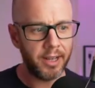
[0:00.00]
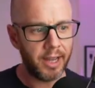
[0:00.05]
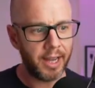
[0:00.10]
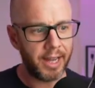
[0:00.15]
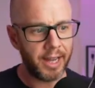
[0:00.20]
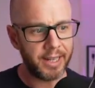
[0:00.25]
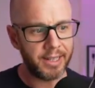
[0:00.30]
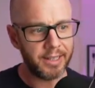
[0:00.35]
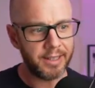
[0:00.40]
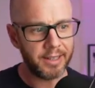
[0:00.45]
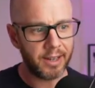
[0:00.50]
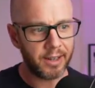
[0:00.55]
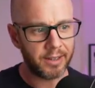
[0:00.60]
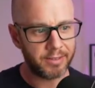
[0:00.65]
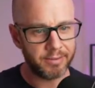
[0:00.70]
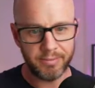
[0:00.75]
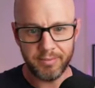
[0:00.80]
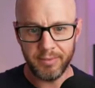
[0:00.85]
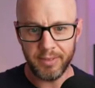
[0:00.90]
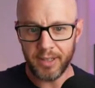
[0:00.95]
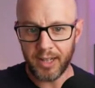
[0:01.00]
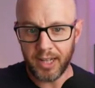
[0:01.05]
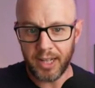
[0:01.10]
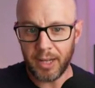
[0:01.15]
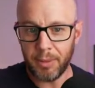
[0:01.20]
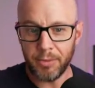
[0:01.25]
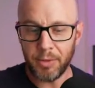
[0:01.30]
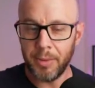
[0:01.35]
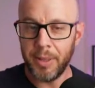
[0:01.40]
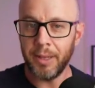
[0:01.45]
And I
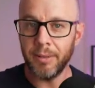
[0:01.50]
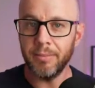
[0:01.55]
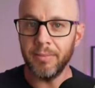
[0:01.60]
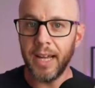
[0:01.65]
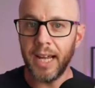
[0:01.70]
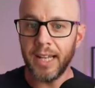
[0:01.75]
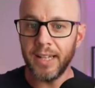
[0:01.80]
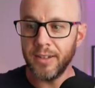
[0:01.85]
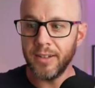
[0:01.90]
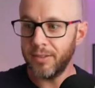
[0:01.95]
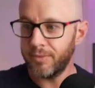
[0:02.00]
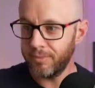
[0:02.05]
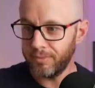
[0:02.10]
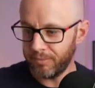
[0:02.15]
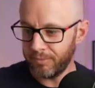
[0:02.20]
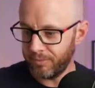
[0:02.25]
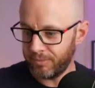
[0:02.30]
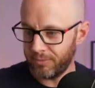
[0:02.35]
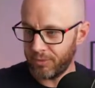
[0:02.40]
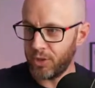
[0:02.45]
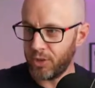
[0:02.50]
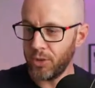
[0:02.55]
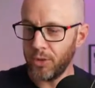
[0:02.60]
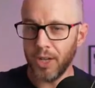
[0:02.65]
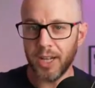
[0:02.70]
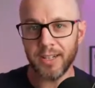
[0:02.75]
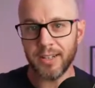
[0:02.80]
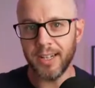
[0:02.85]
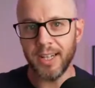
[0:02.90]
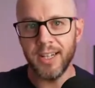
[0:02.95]
helped him out. And 2
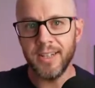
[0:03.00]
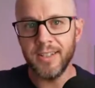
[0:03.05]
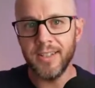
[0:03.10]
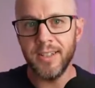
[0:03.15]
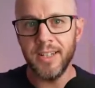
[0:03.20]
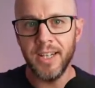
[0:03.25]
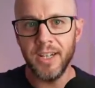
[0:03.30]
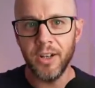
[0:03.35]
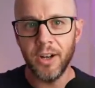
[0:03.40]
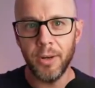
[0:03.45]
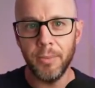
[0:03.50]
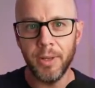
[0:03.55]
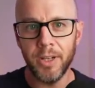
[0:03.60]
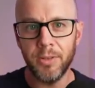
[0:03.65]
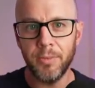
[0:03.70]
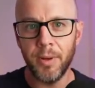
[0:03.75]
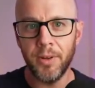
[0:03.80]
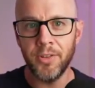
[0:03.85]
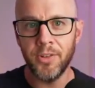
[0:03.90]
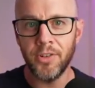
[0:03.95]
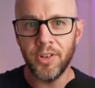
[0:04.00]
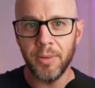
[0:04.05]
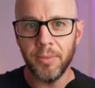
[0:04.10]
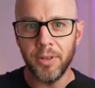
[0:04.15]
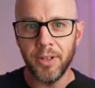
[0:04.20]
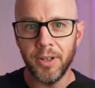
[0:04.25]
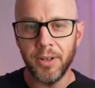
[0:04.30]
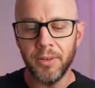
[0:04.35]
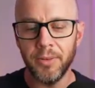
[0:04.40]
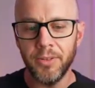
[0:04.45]
days later, he got a big sponsorship
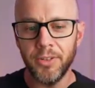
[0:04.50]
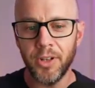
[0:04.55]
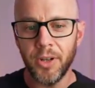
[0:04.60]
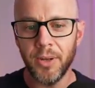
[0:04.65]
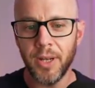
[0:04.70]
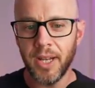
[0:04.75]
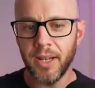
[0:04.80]
deal. So